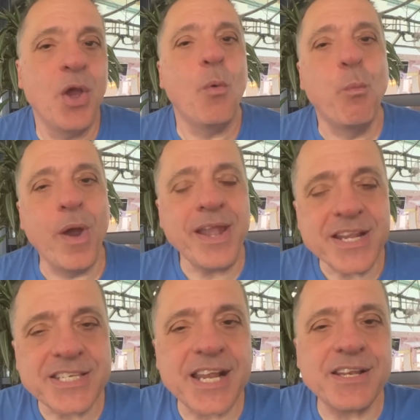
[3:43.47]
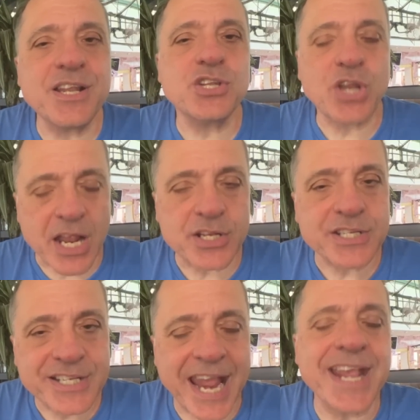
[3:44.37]
When has it
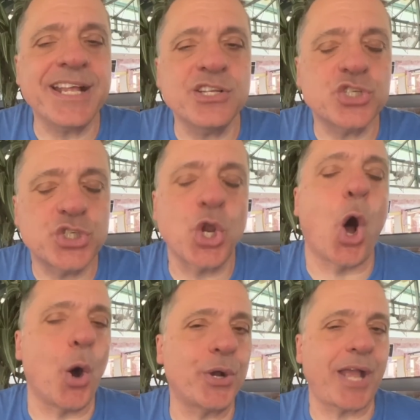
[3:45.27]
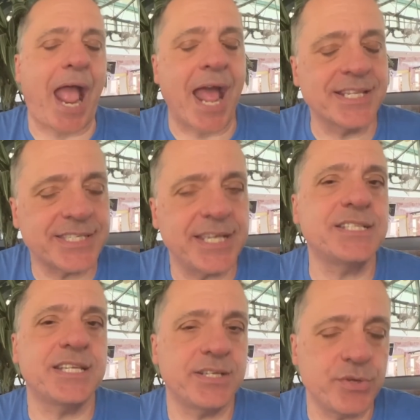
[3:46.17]
taken stock and said
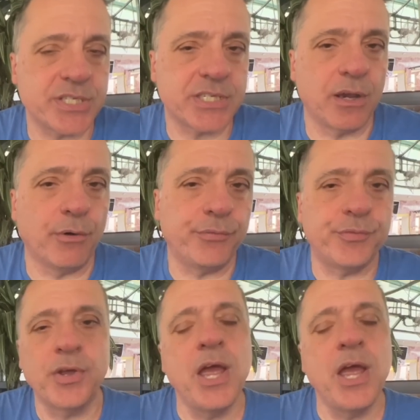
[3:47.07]
to itself,